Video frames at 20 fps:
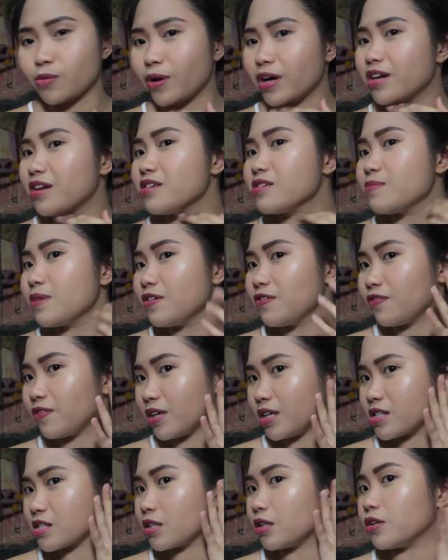Why does my
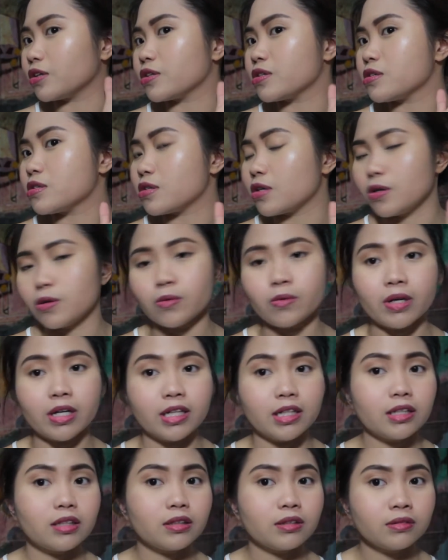face look so
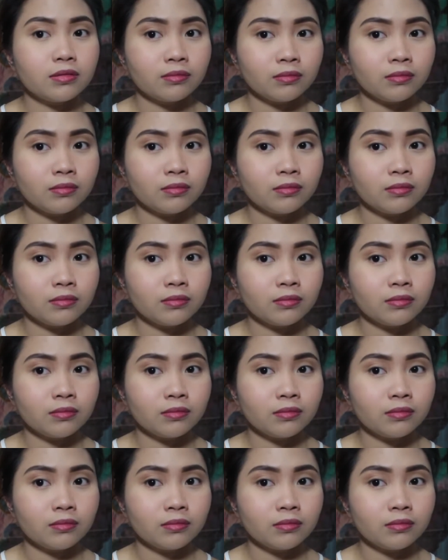white?